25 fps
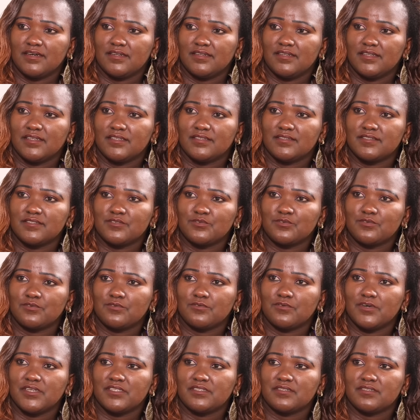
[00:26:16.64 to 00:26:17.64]
Na siku
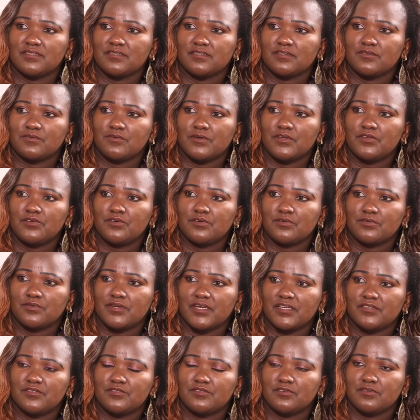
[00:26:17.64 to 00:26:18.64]
kwa hiyo
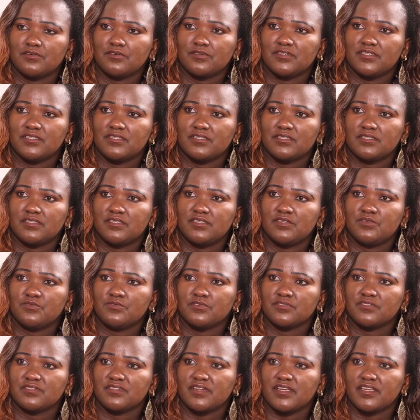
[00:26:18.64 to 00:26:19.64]
rurasho, he
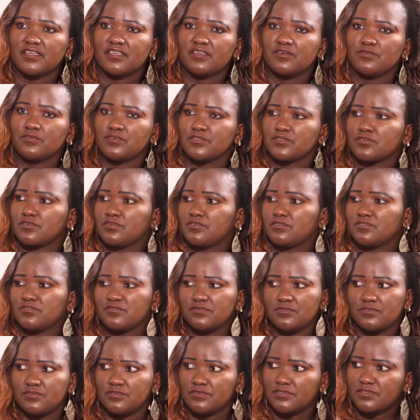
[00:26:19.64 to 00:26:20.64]
was like, he was
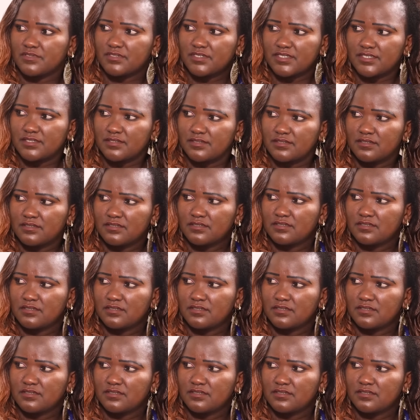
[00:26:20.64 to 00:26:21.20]
confused.